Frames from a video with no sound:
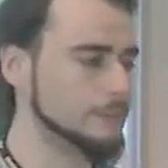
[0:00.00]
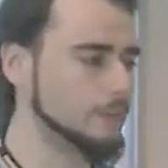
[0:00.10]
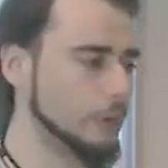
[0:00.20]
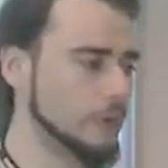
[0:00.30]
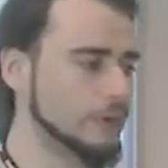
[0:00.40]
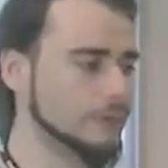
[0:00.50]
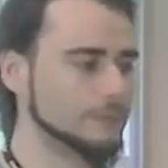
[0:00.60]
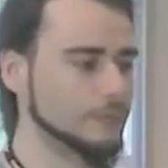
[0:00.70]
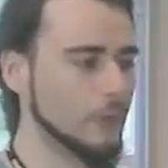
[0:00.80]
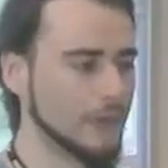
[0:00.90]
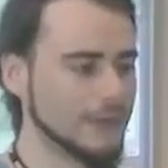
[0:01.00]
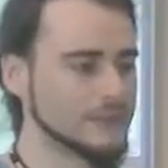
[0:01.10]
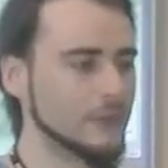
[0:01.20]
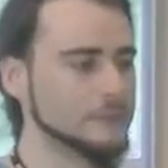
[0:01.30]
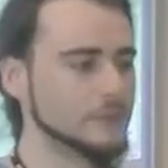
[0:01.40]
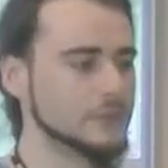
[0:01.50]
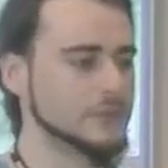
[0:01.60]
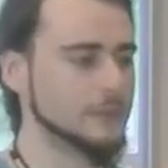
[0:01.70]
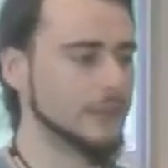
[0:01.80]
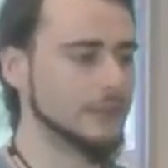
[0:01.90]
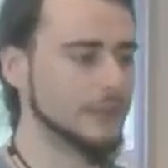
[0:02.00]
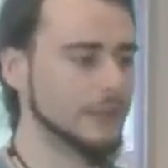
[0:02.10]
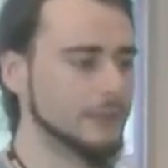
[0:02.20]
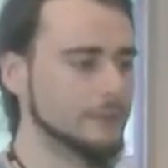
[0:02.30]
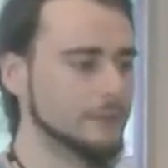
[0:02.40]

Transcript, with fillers: more or less options depending on the